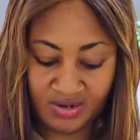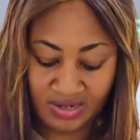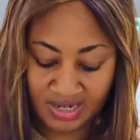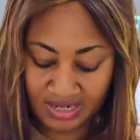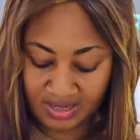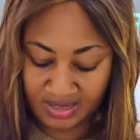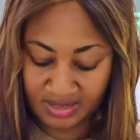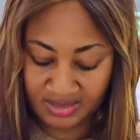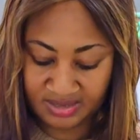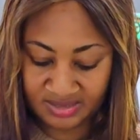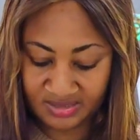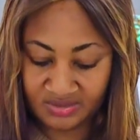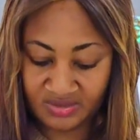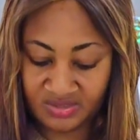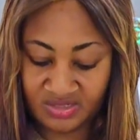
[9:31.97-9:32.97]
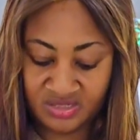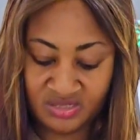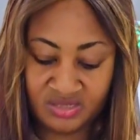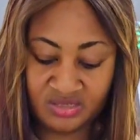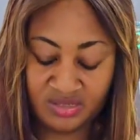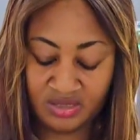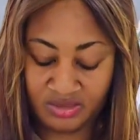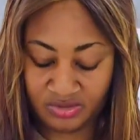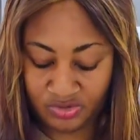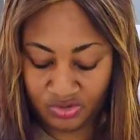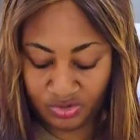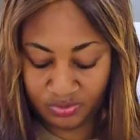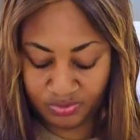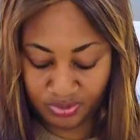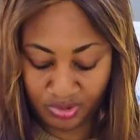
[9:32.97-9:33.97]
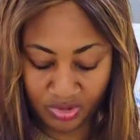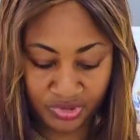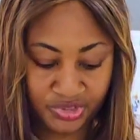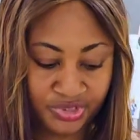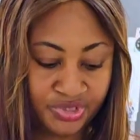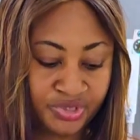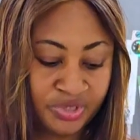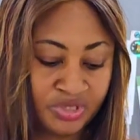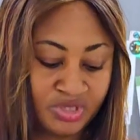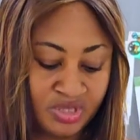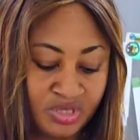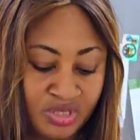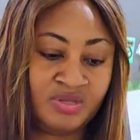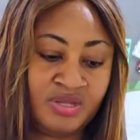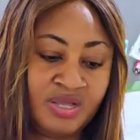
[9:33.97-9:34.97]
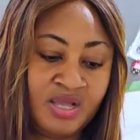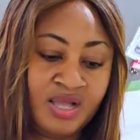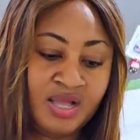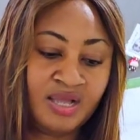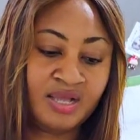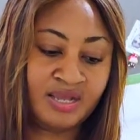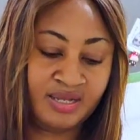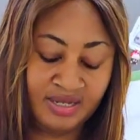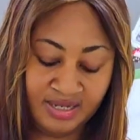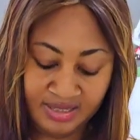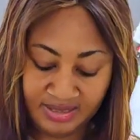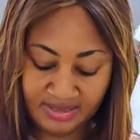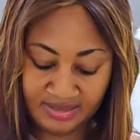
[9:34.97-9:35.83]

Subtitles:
Okay, so this is a toothbrush hanger.